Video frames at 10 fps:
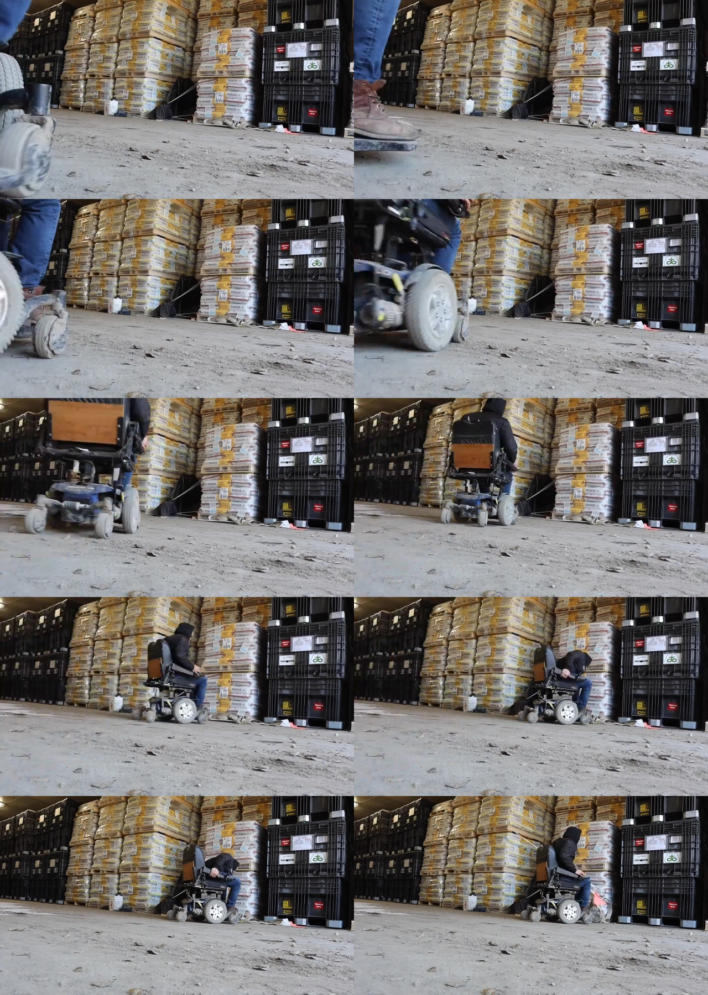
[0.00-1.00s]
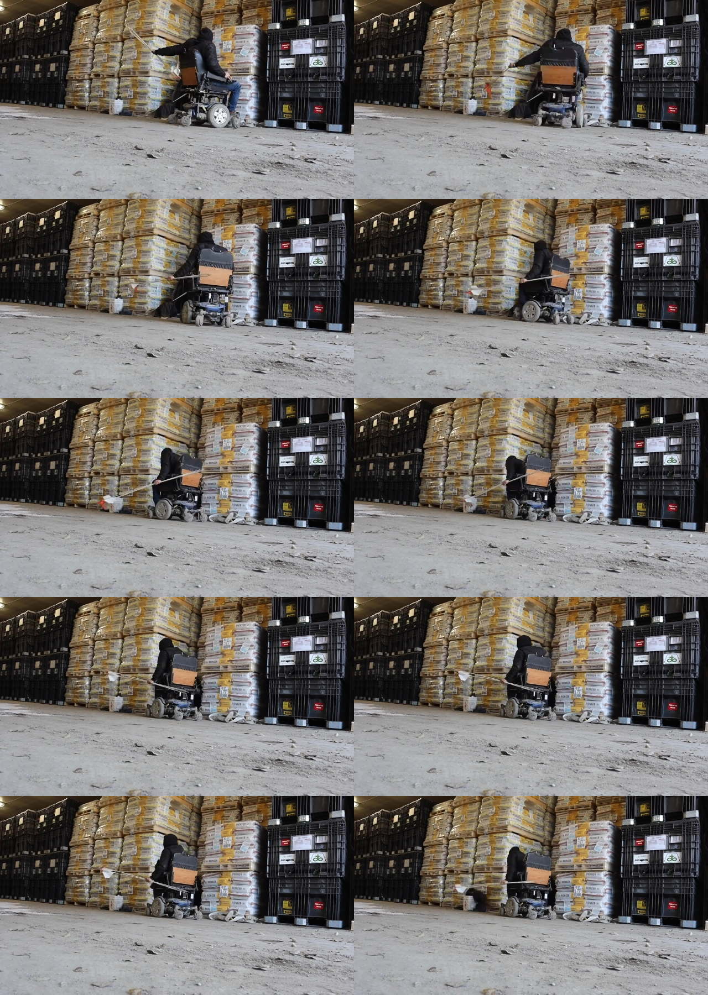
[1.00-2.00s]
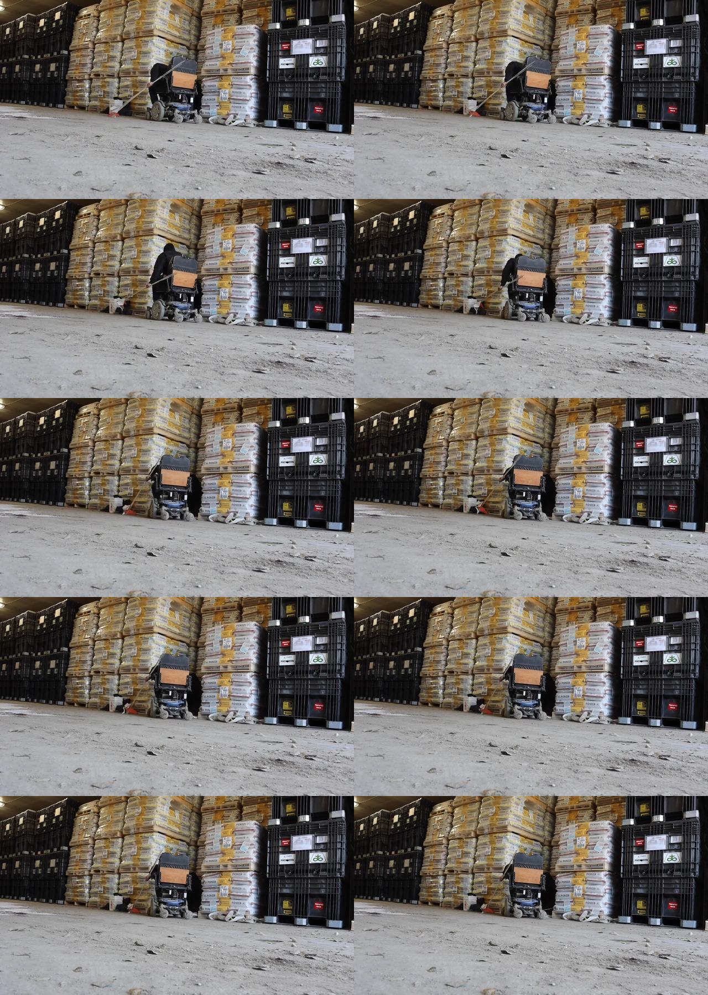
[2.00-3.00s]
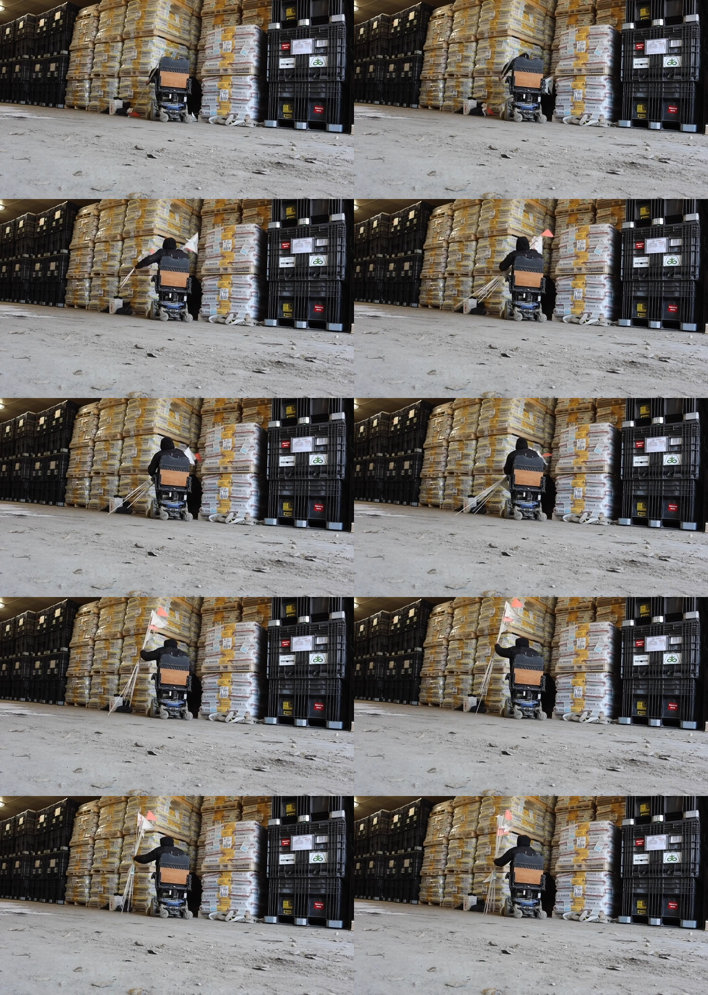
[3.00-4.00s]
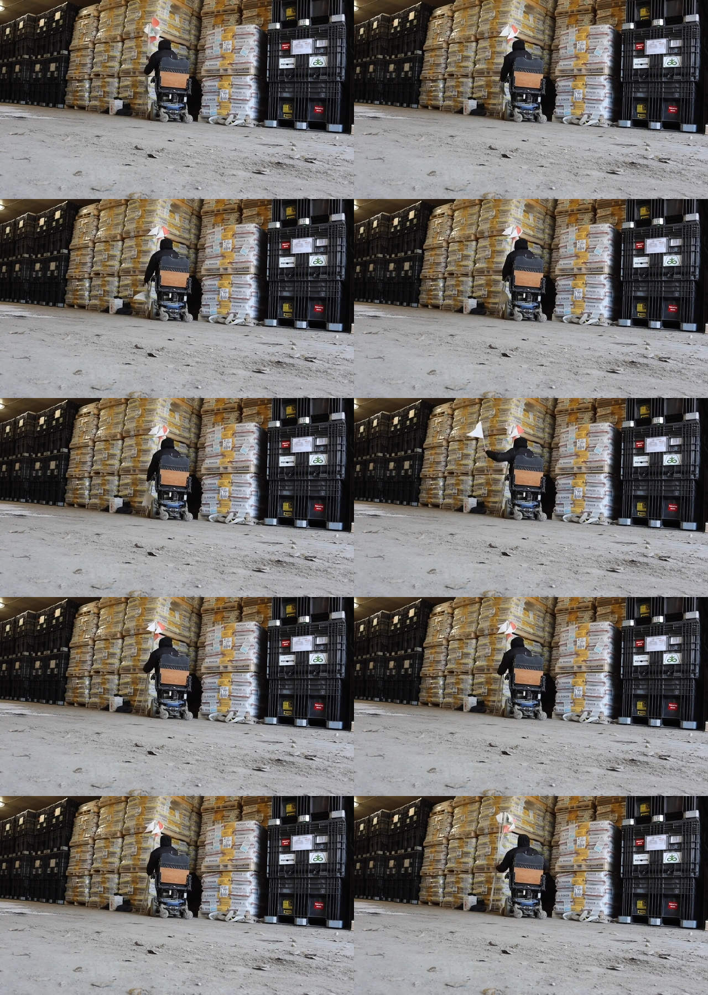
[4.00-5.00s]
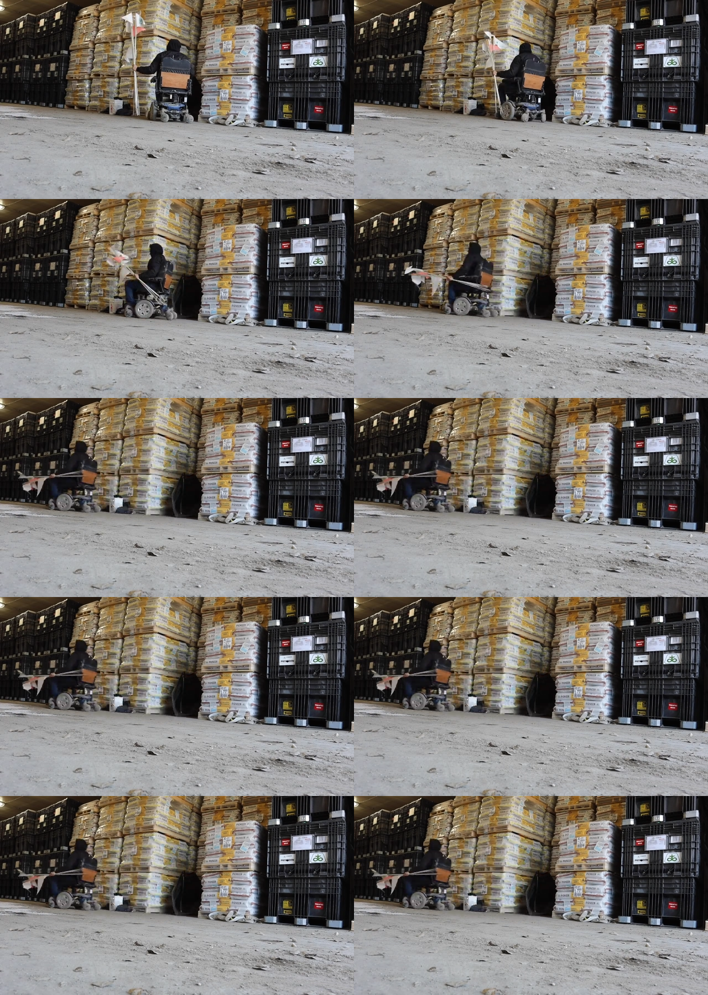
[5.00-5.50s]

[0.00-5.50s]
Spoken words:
No face is visible, so there are no lips to read.